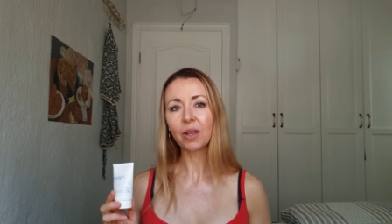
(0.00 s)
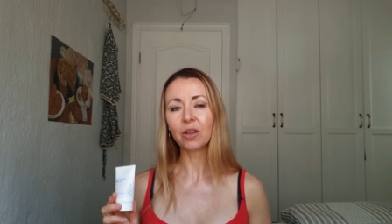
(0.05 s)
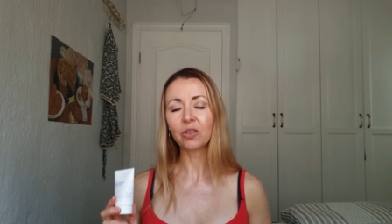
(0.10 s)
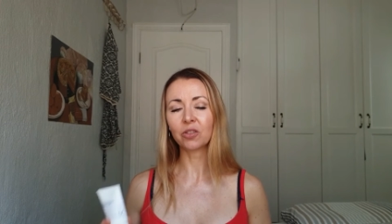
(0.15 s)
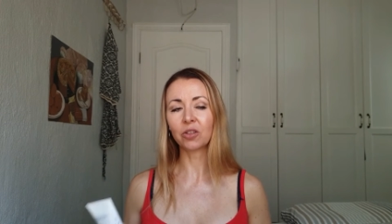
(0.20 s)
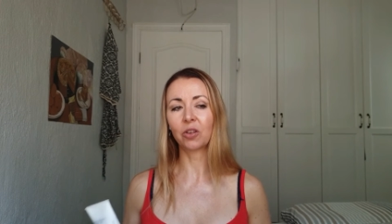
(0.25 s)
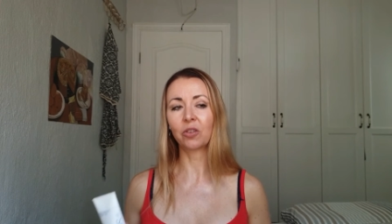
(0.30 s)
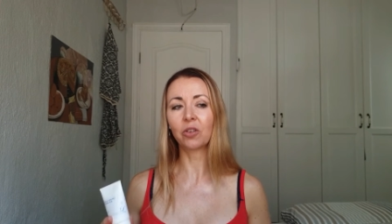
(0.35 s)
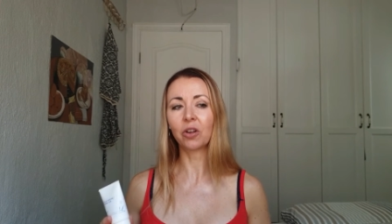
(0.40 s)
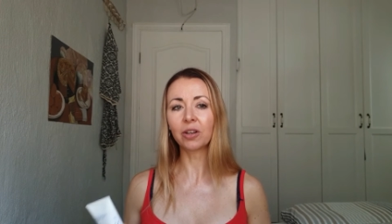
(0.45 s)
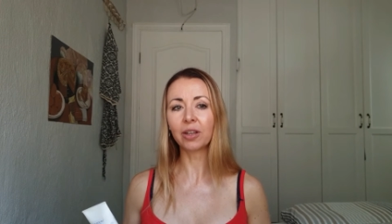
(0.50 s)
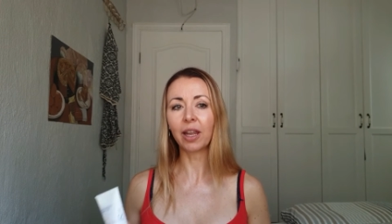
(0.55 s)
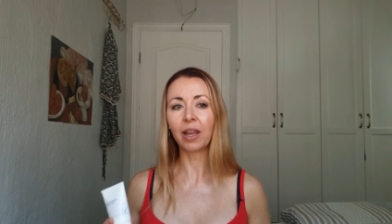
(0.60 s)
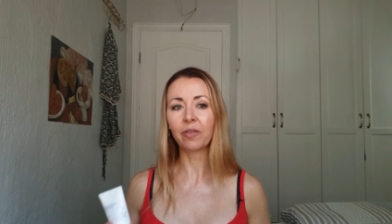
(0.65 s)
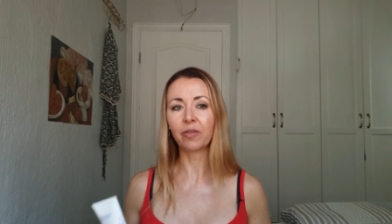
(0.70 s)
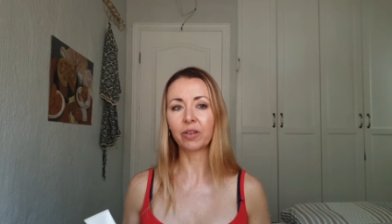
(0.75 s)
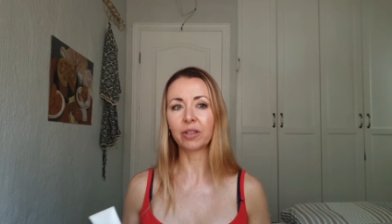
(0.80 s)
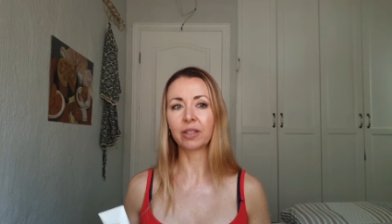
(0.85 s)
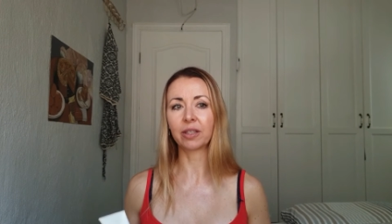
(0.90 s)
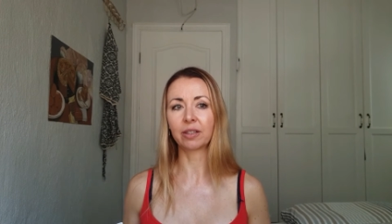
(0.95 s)
So not
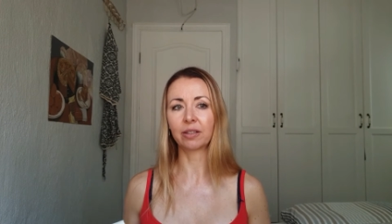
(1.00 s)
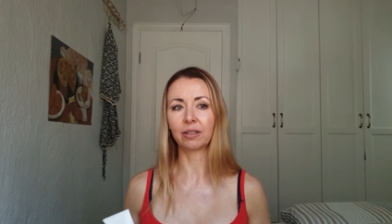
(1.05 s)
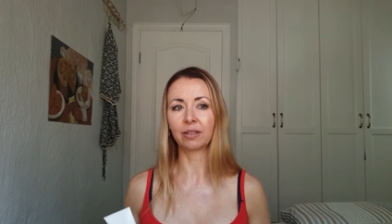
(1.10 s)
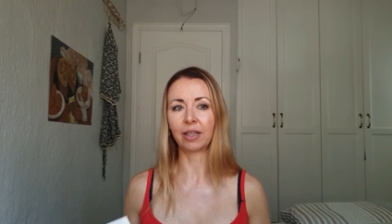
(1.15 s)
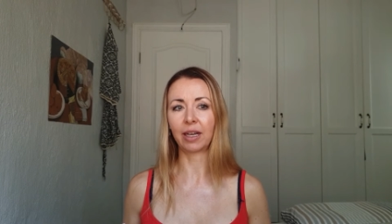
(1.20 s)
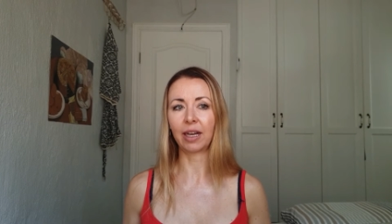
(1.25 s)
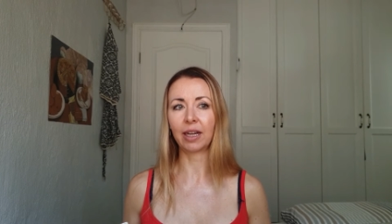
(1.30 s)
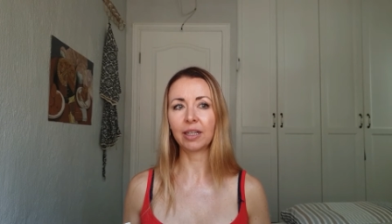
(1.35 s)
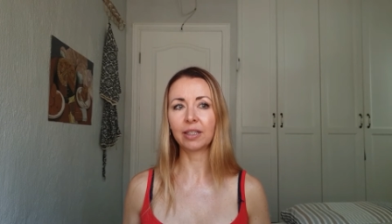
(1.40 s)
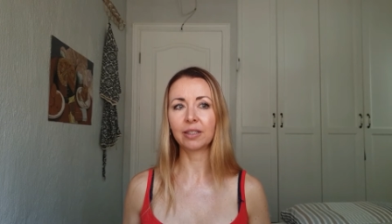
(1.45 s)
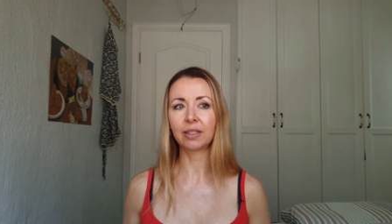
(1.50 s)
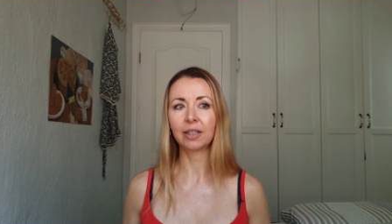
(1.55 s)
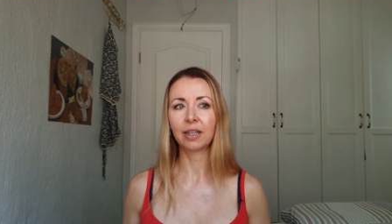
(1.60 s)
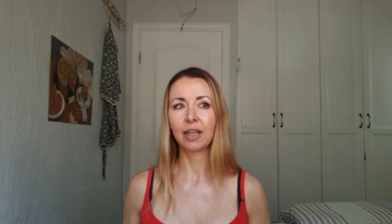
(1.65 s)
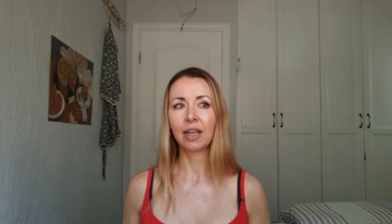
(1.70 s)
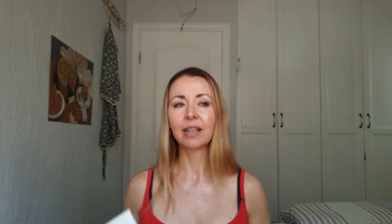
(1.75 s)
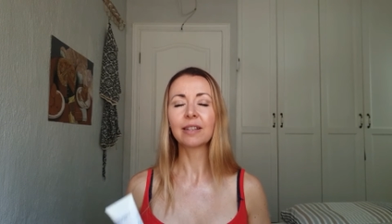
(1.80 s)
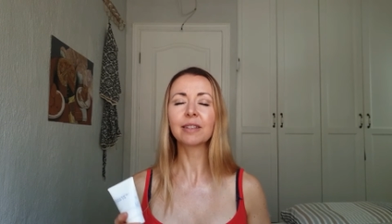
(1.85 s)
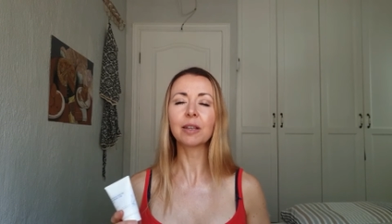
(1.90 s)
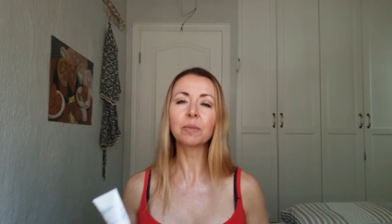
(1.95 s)
every single night.
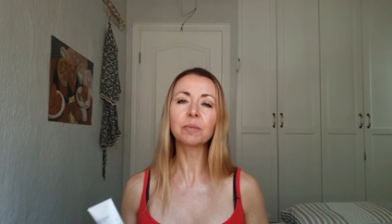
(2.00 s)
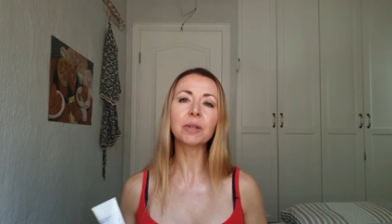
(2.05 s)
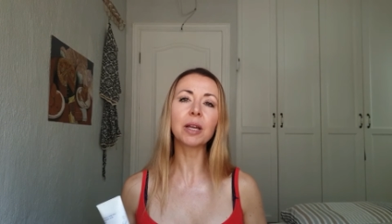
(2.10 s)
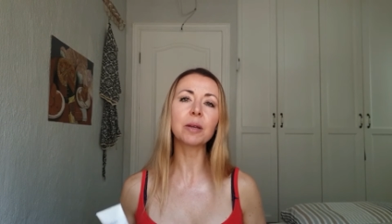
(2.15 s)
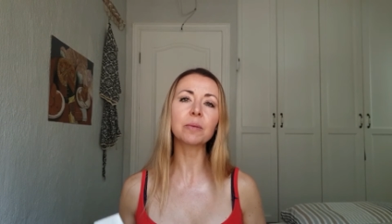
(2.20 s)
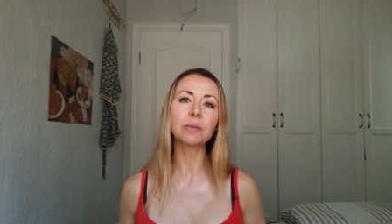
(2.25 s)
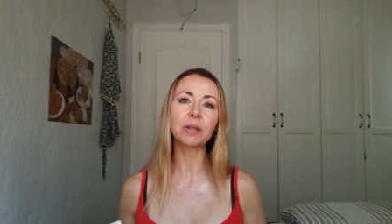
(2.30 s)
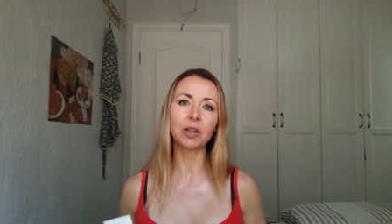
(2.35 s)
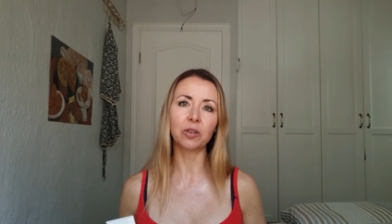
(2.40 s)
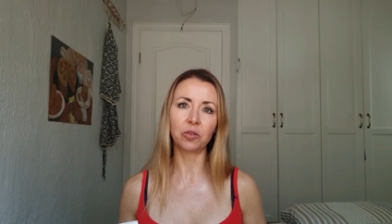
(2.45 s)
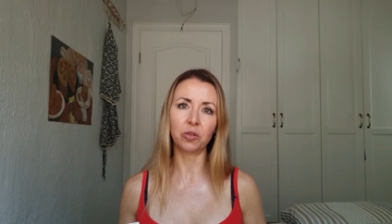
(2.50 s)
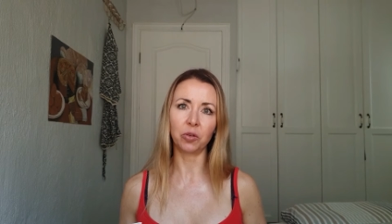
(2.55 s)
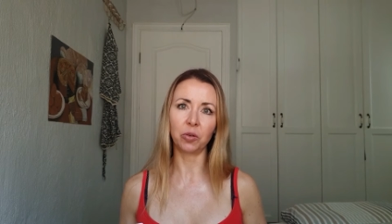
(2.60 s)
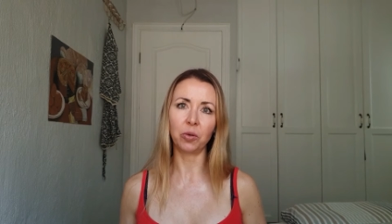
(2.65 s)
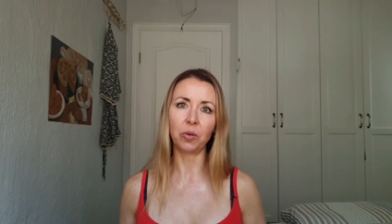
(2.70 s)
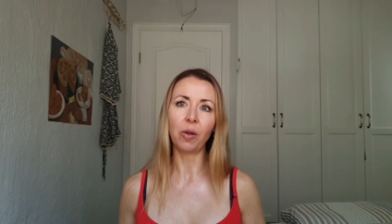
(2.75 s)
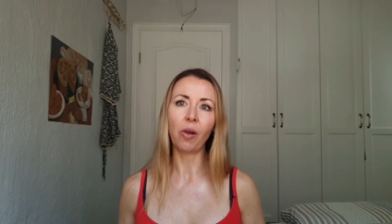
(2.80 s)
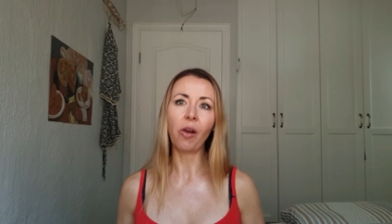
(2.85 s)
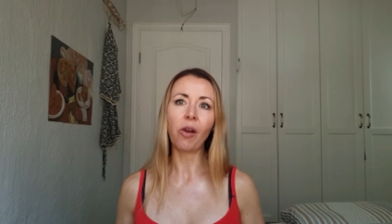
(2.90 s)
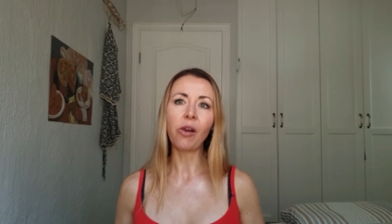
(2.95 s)
Sometimes I
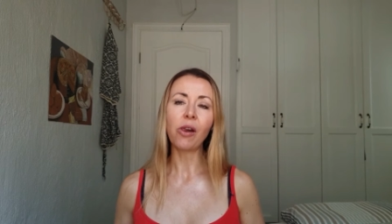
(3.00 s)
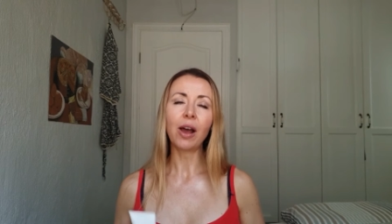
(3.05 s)
do,